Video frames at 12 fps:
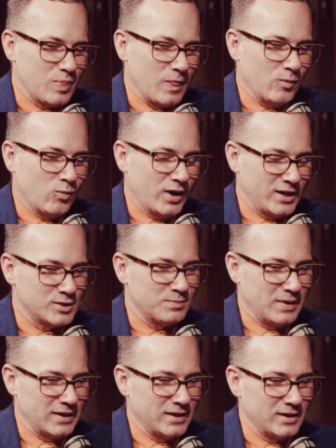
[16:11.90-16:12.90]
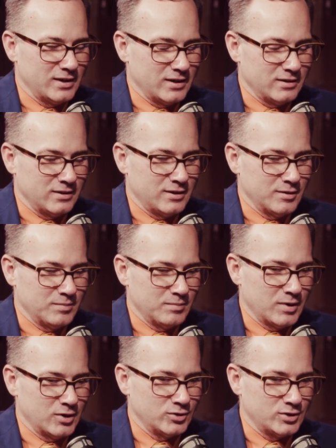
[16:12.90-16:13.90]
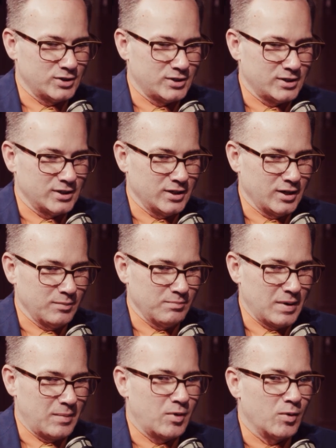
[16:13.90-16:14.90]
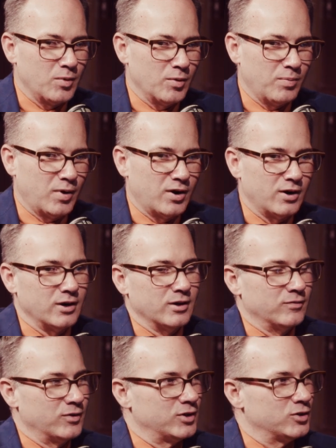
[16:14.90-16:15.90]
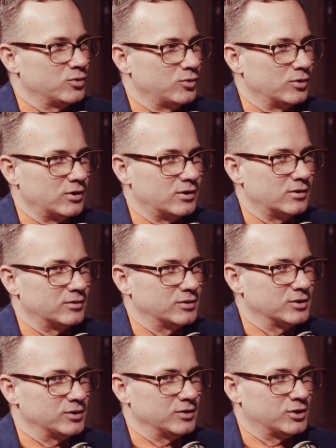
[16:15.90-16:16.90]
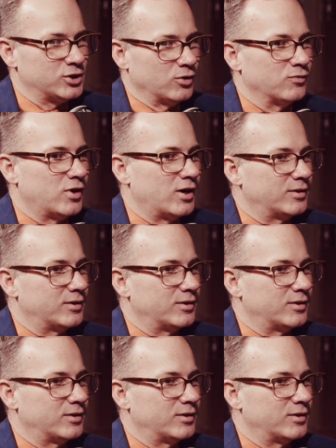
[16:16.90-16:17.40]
What has been the most, memorable part of the tour so far?